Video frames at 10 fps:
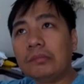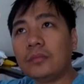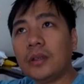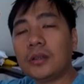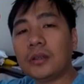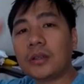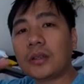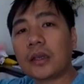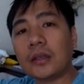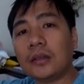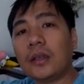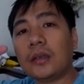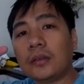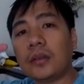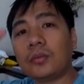this is the 2nd day
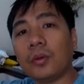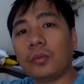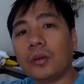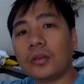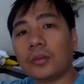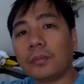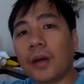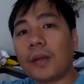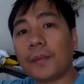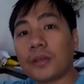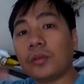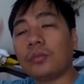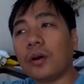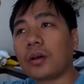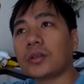that we're gonna buy
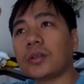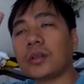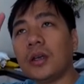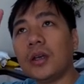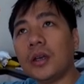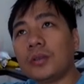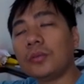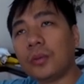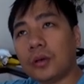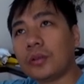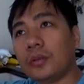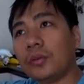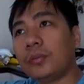pasalubongs. Tomorrow would